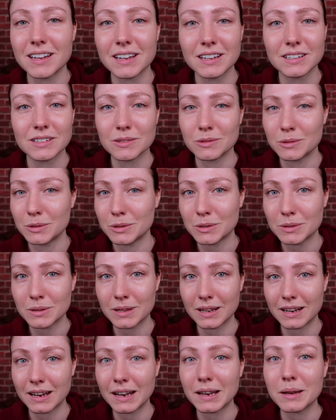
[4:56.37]
I don't do
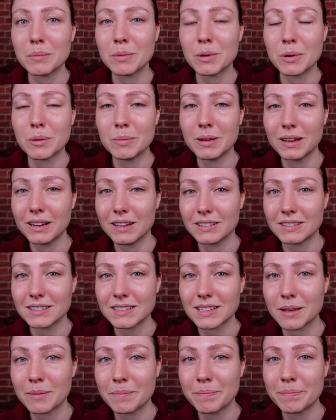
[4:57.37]
that anymore
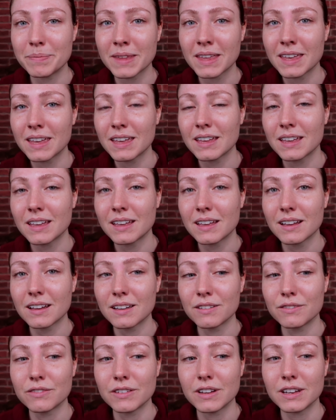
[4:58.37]
because
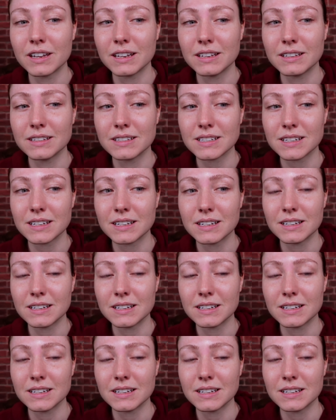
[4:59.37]
I find,